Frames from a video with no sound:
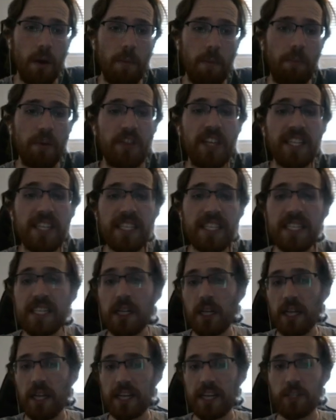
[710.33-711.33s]
but this is an
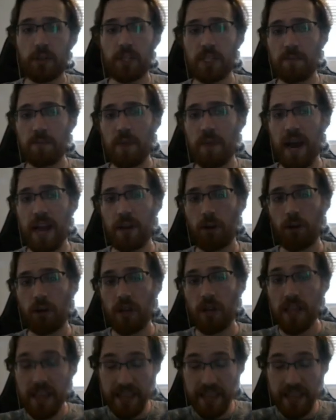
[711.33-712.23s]
electric spider.